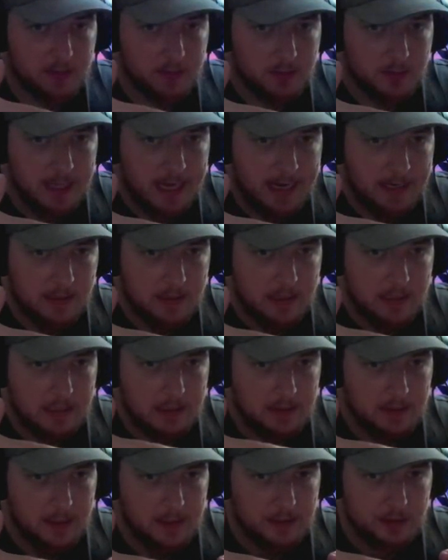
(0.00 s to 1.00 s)
track kind
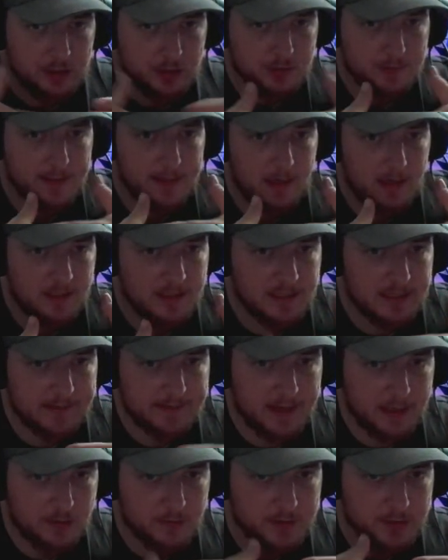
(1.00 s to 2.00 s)
of like straight, I could add
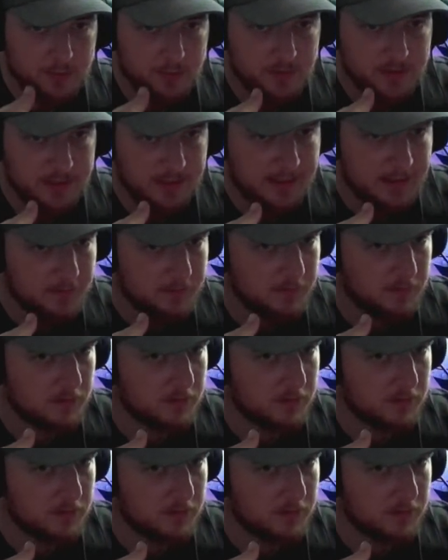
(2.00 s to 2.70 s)
that crisscrossing now.